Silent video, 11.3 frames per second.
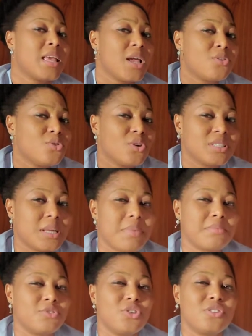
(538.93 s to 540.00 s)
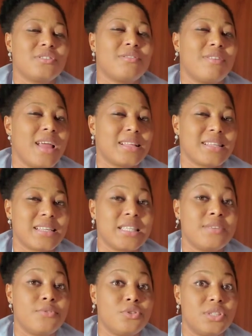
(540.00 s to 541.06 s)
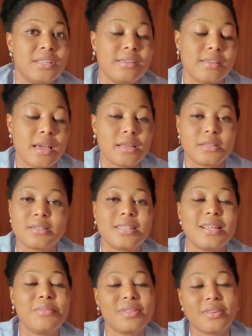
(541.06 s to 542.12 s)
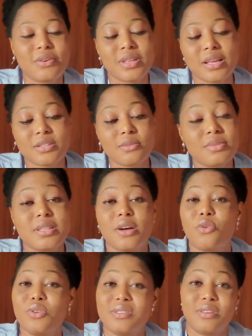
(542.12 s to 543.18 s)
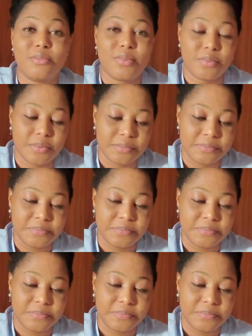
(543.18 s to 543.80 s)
Ignore them and just react as if you didn't hear it. See, let me tell you, there's something I always tell people.